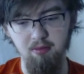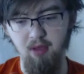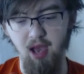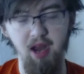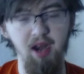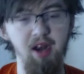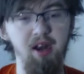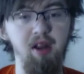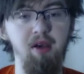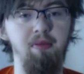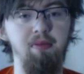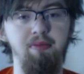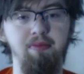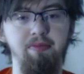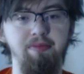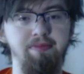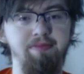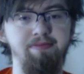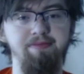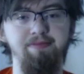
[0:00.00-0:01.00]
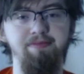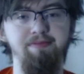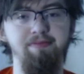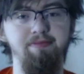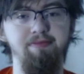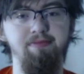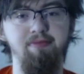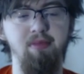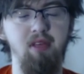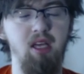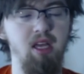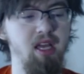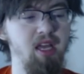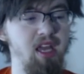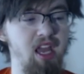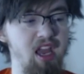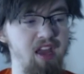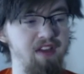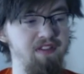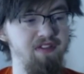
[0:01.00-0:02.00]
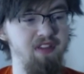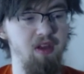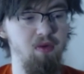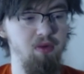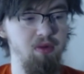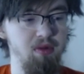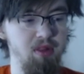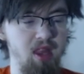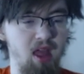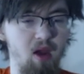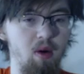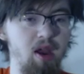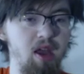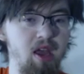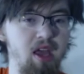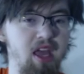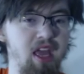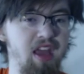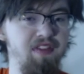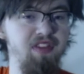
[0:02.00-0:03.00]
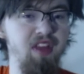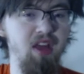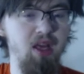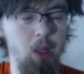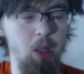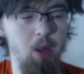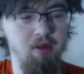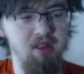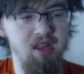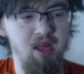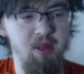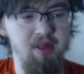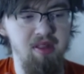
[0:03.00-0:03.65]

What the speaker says: I don't know. If they close down